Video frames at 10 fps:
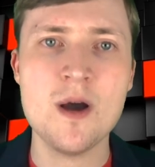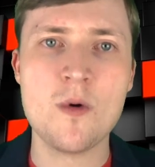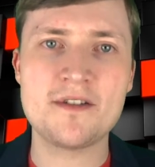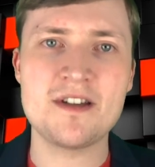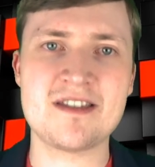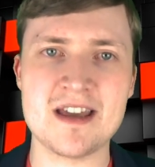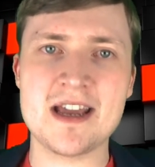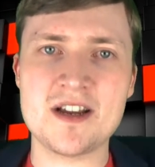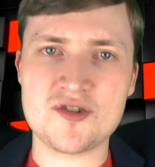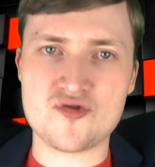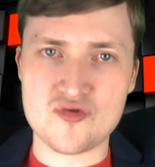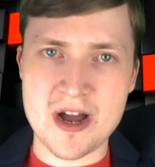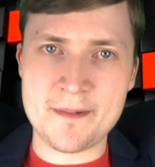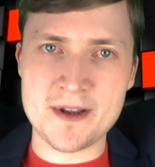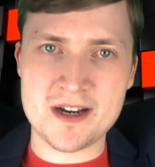Whatever you think,
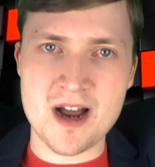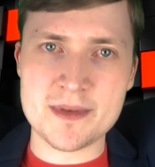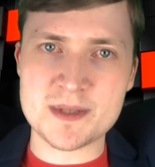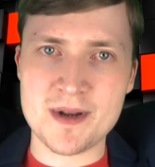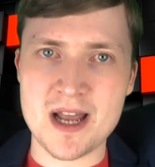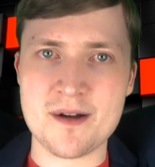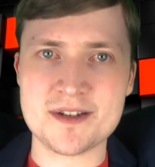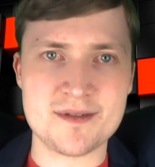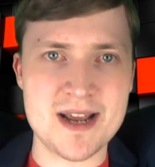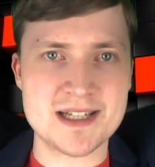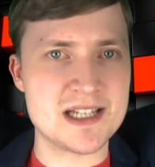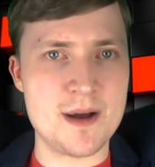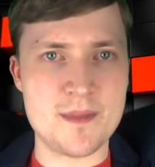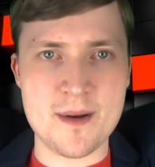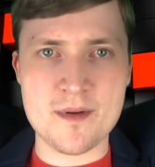drop it in the comments below. Until next
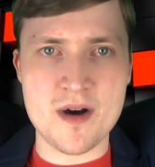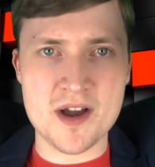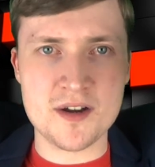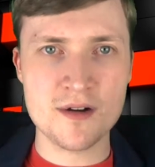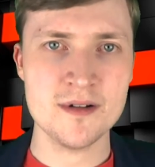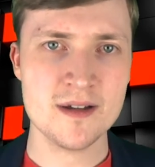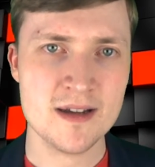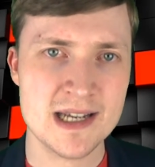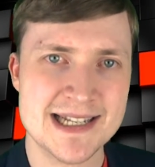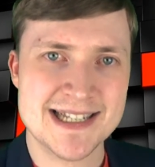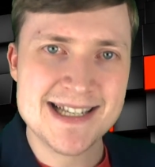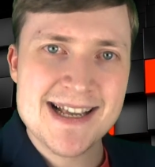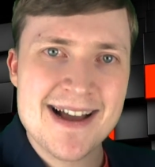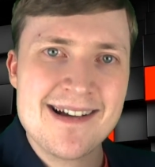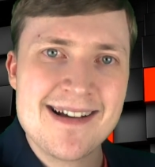time, I've been Michael. See ya!